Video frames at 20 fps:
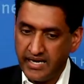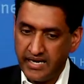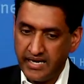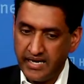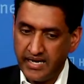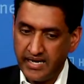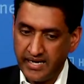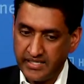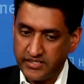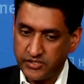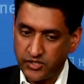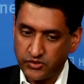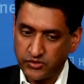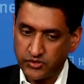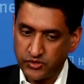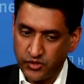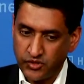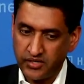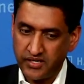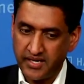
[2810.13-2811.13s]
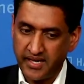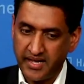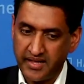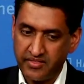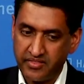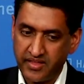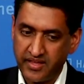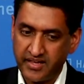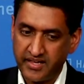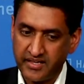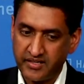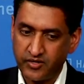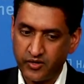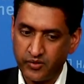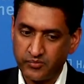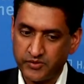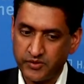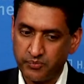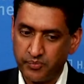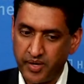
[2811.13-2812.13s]
And so certainly, I think in
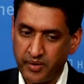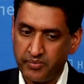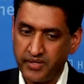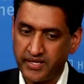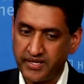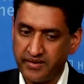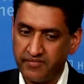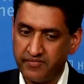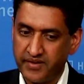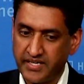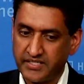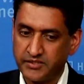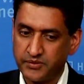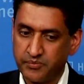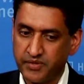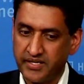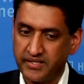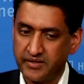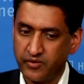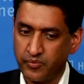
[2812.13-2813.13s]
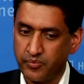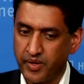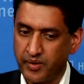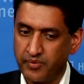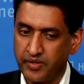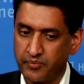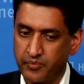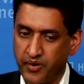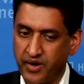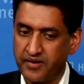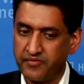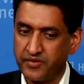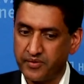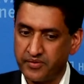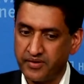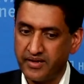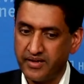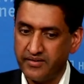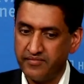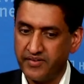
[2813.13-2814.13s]
terms of public investment or
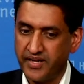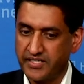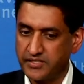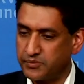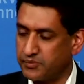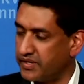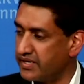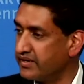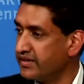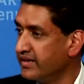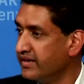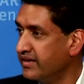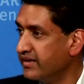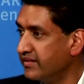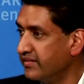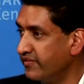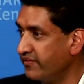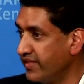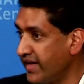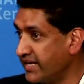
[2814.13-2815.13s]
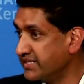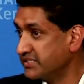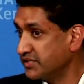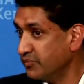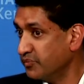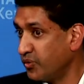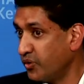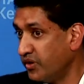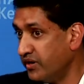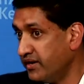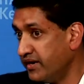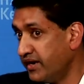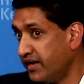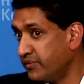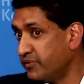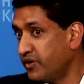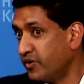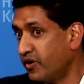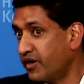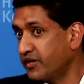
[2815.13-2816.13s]
public-private investment, that's important. And
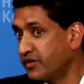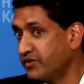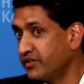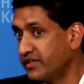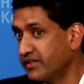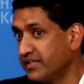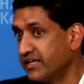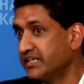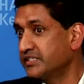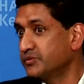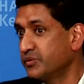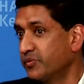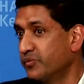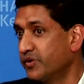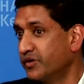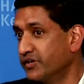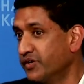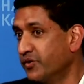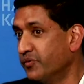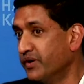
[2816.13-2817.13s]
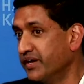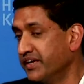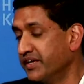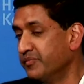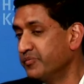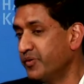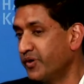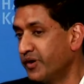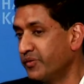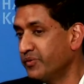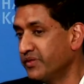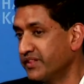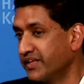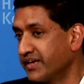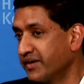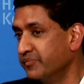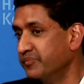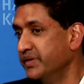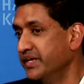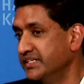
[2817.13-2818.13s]
I would argue that that's what we're doing in part with
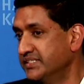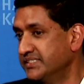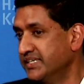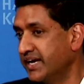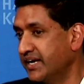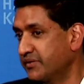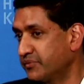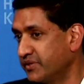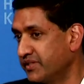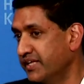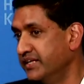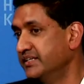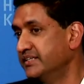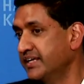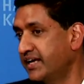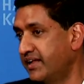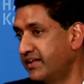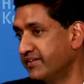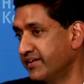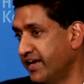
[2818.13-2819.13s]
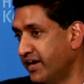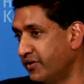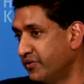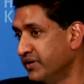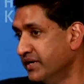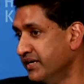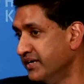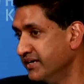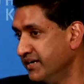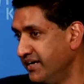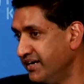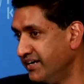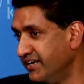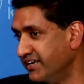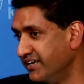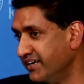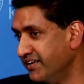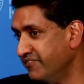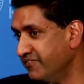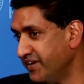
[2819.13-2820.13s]
the COMPETES Act, with Intel now
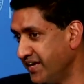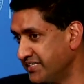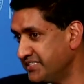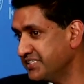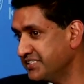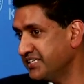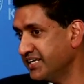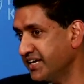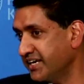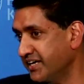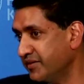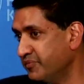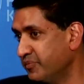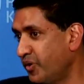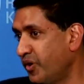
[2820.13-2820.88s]
investing in